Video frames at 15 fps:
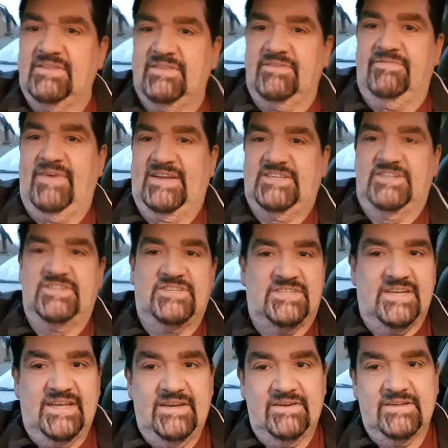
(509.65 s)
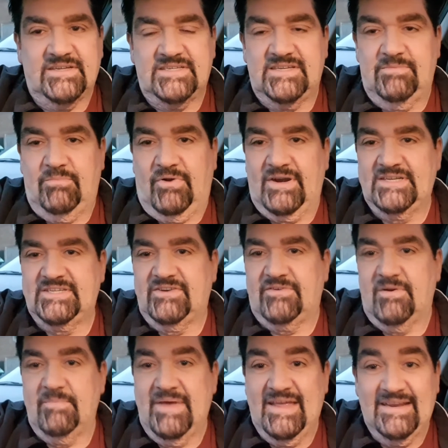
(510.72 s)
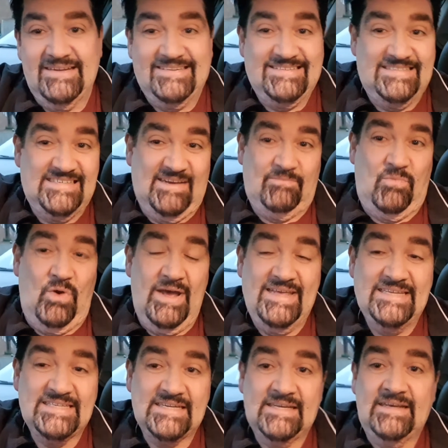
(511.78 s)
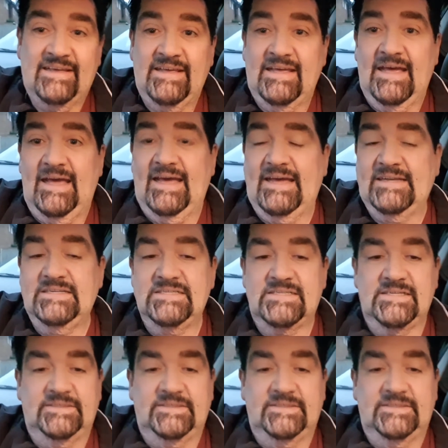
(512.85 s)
the fetish scene depressed her a bit in some ways, and